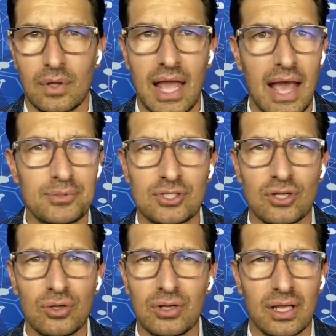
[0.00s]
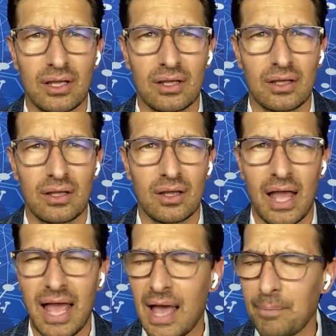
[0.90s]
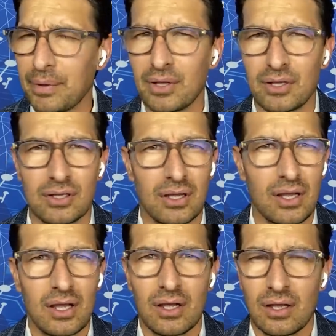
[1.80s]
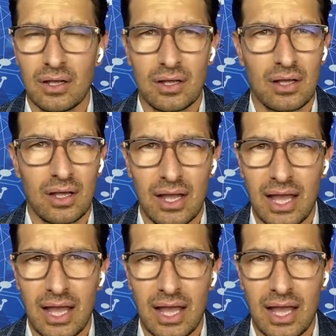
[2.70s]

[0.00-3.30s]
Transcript: The closer, Absolutely. the closer to the people Absolutely. the government is, the more